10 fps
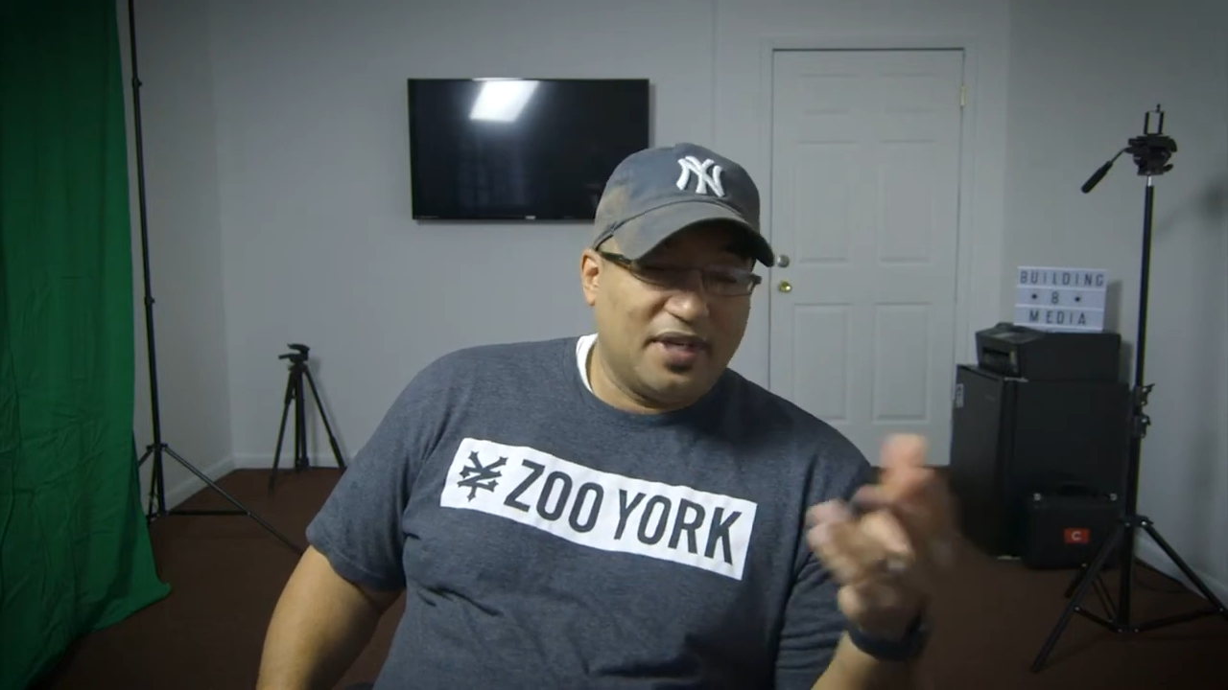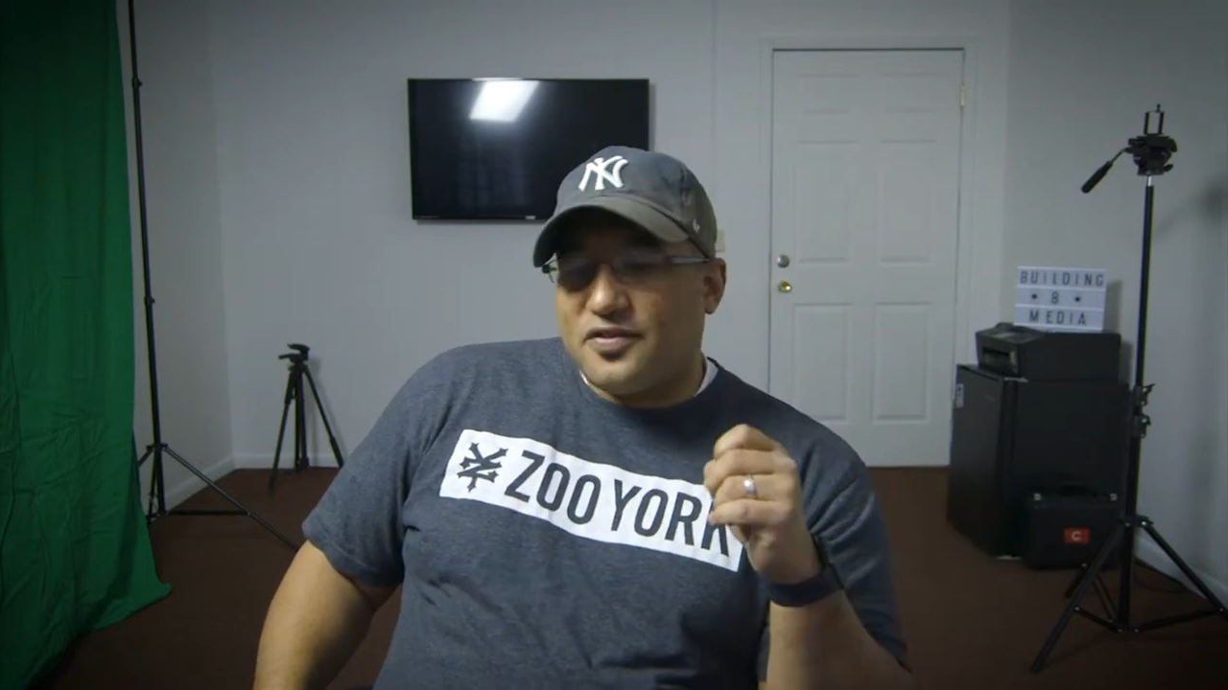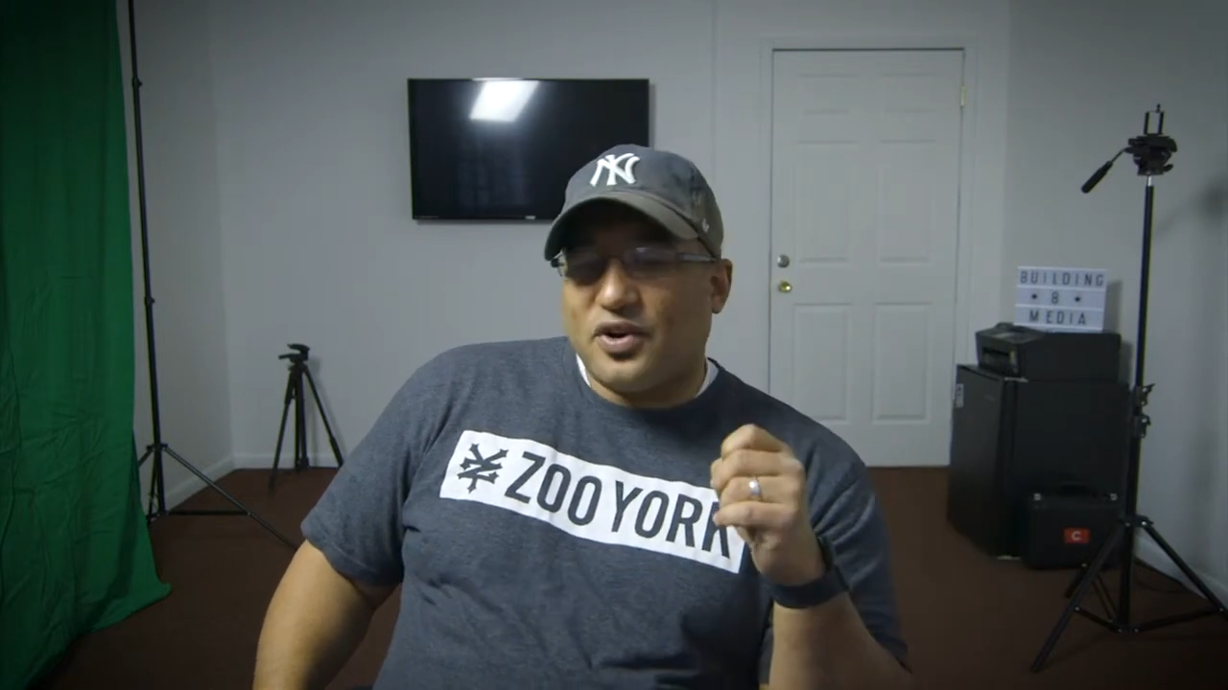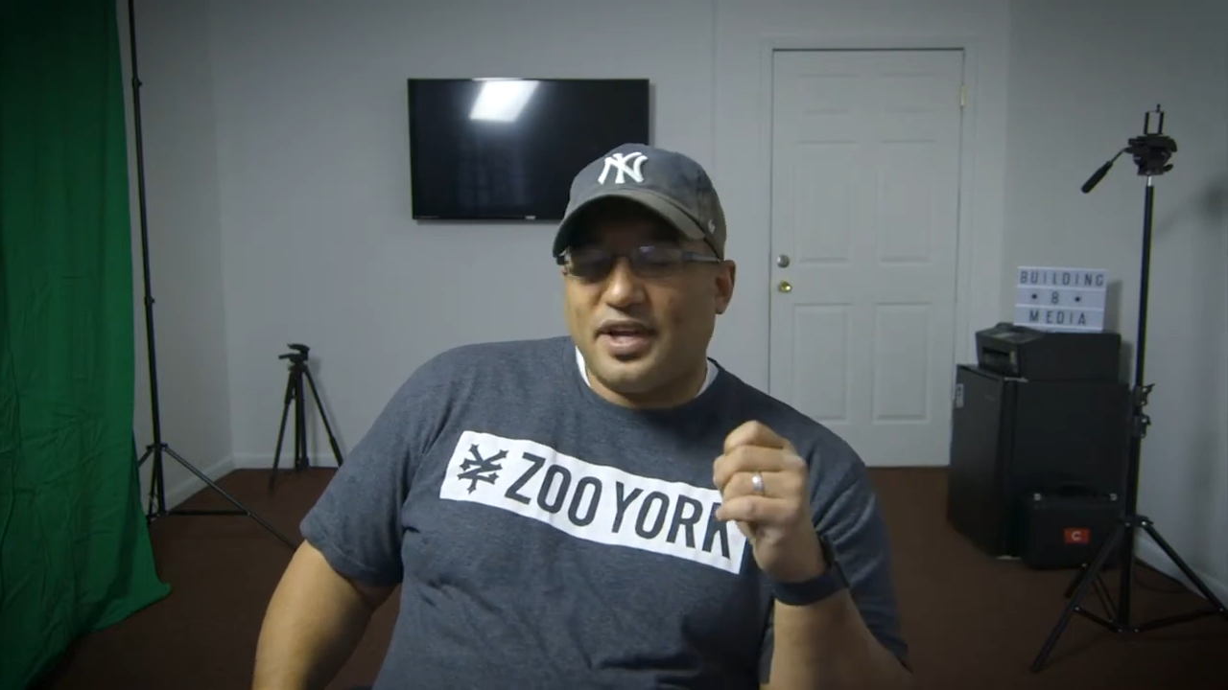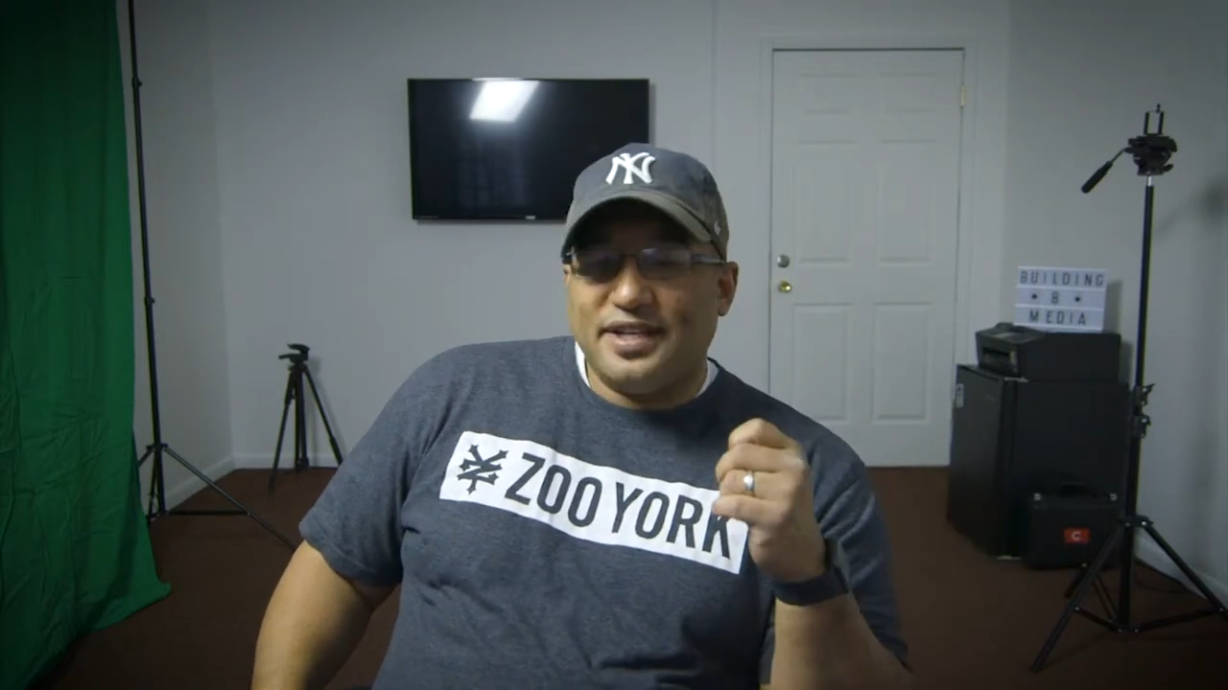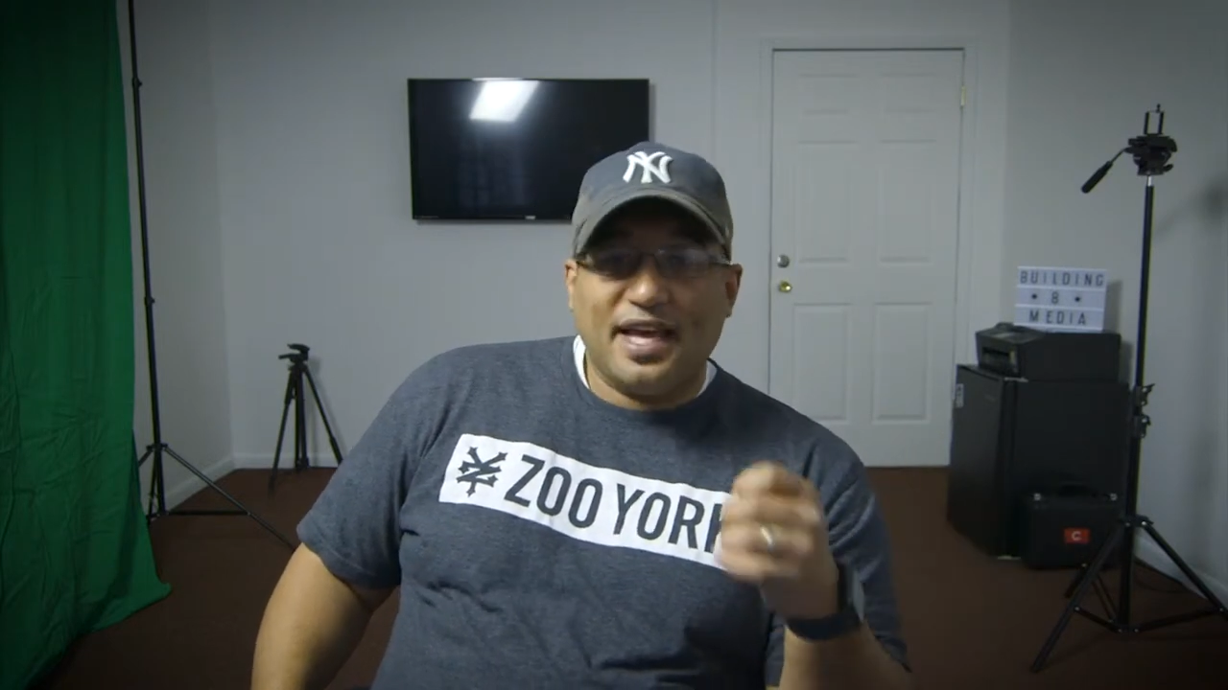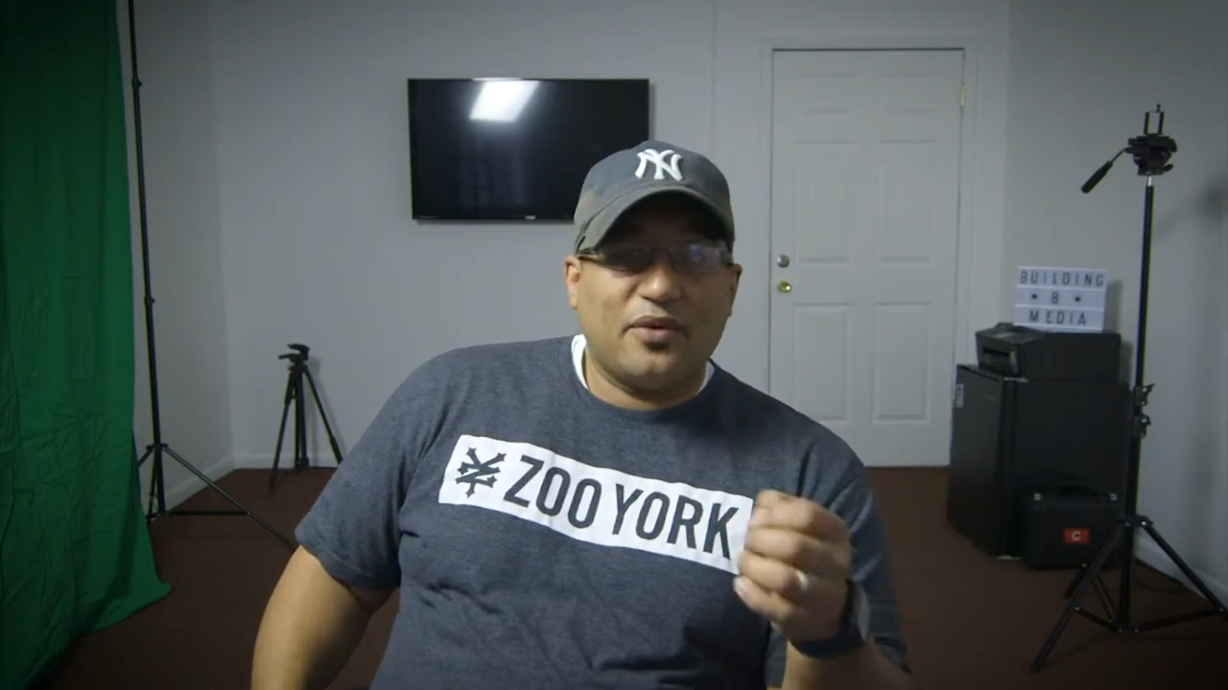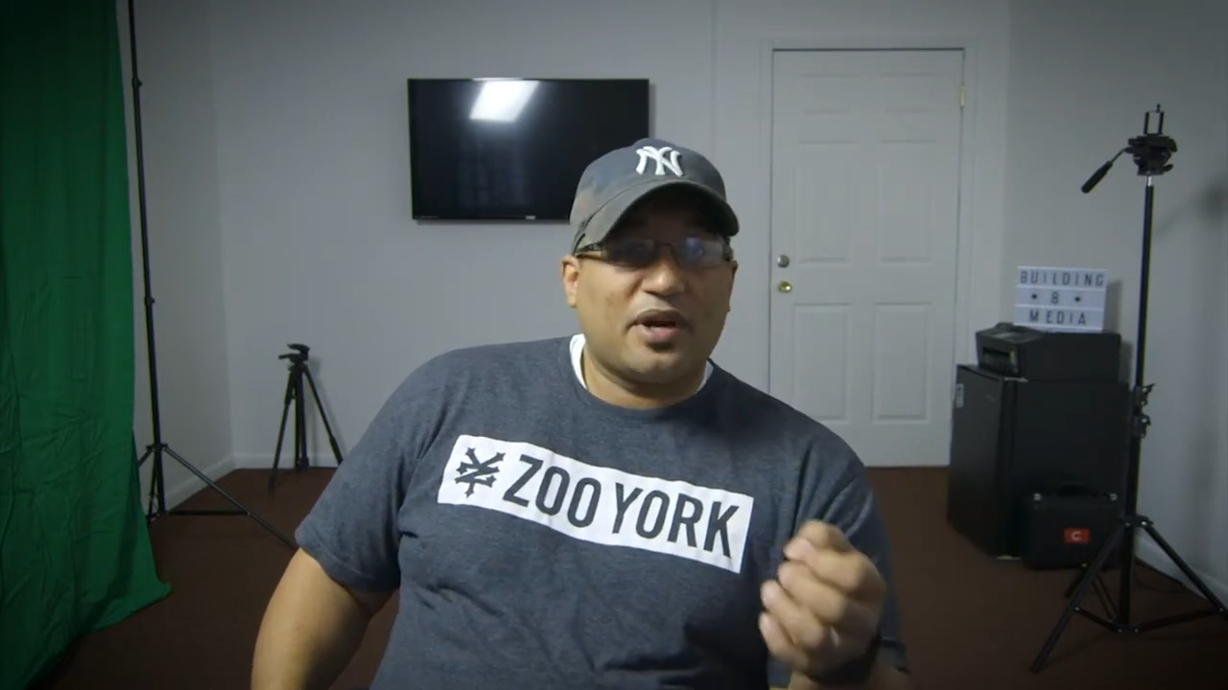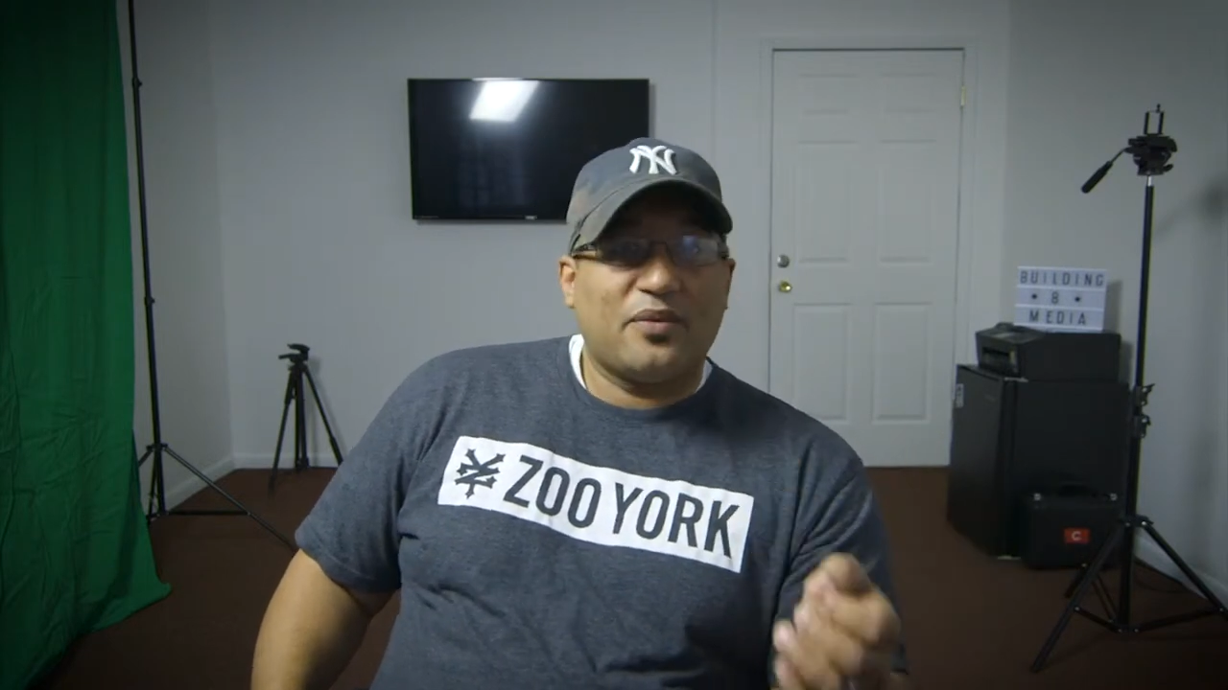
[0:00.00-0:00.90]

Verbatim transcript: For right now, what